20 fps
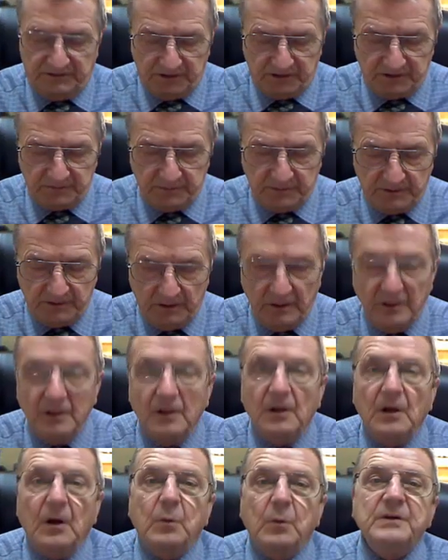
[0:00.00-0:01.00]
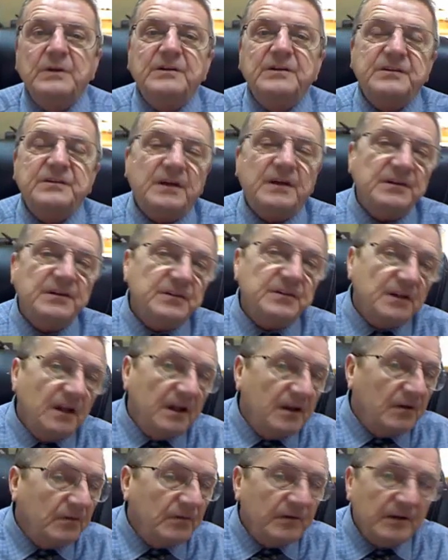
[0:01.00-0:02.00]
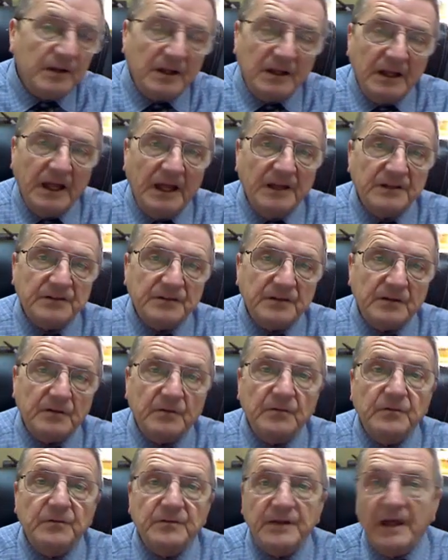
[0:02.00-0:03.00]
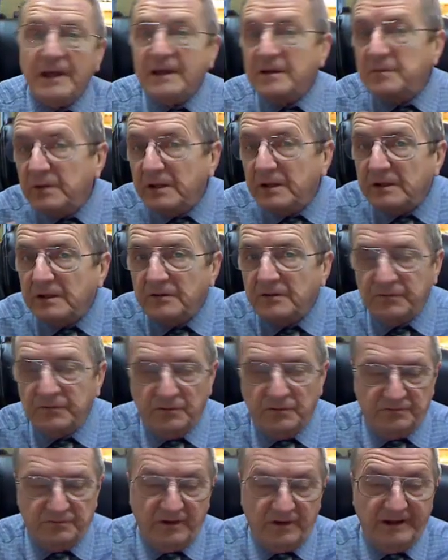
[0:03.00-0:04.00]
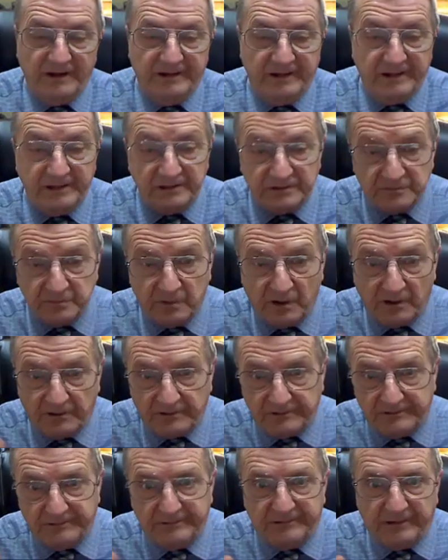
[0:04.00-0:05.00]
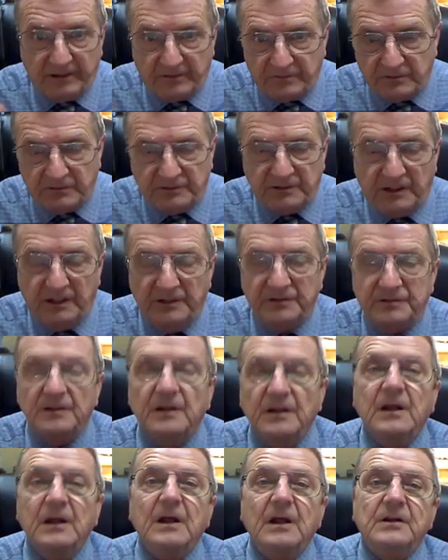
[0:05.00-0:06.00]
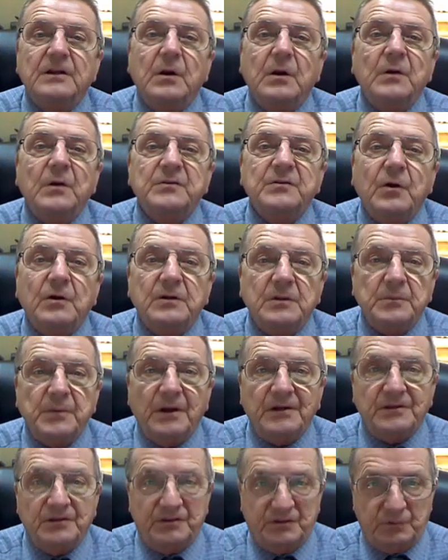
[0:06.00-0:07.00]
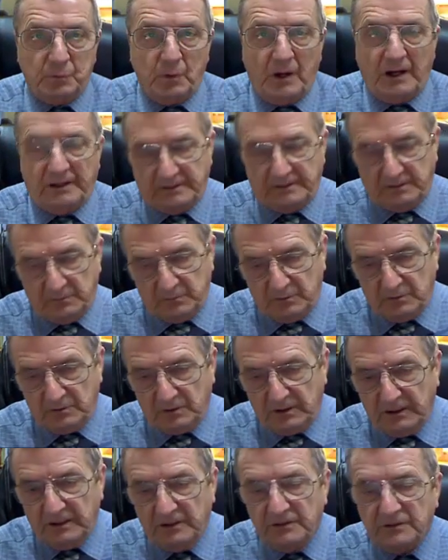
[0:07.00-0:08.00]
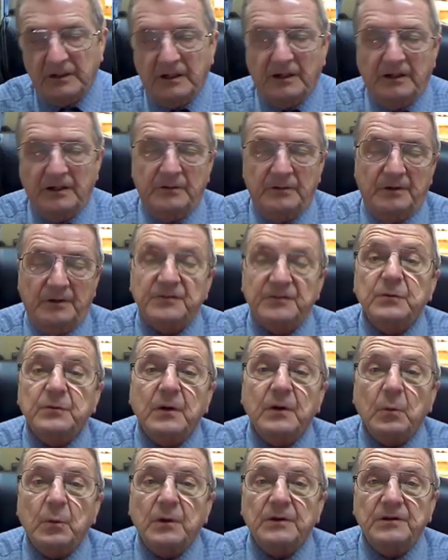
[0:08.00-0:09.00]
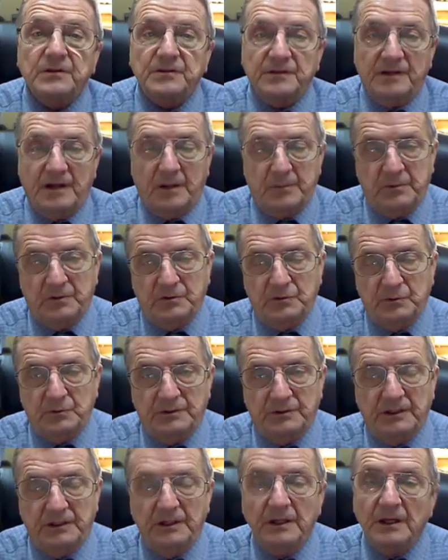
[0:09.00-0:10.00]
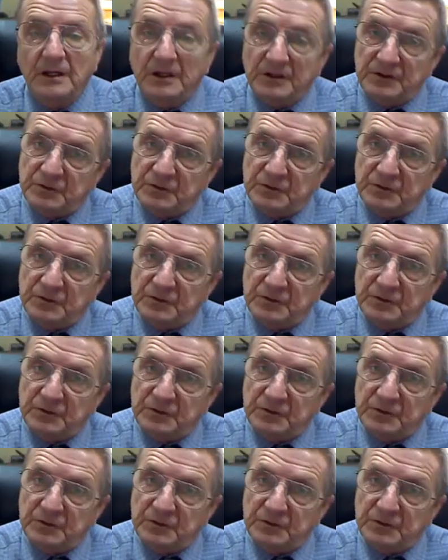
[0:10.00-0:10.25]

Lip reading: assessment. We discussed in every class that you've taken me, either for finance, marketing, advertising, they always talked about the SWOT, and we'll get into that later on, strength, weakness, and opportunity.